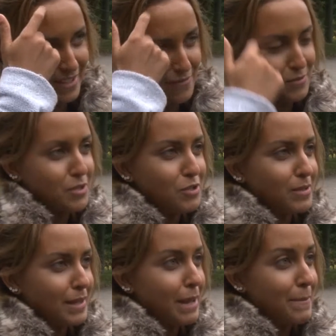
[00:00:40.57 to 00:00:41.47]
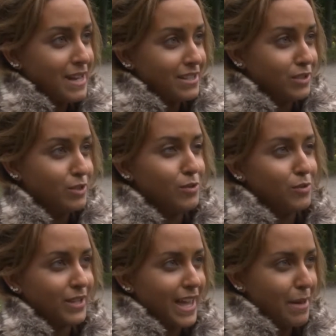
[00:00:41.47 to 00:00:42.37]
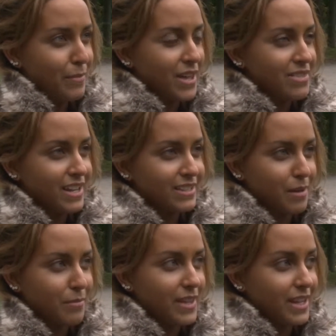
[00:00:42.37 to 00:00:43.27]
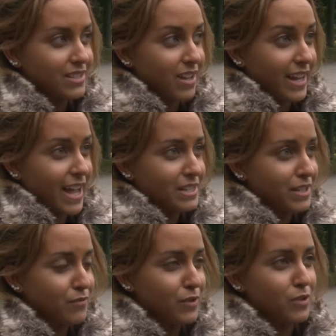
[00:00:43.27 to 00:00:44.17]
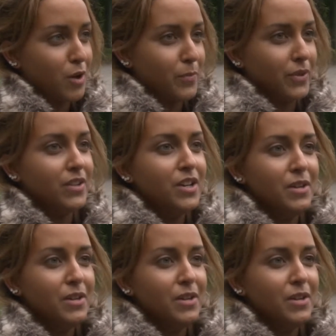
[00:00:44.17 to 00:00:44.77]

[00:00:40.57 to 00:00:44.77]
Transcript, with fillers: If you want to do something like medicine and law, yeah, but I think some things like acting, for example,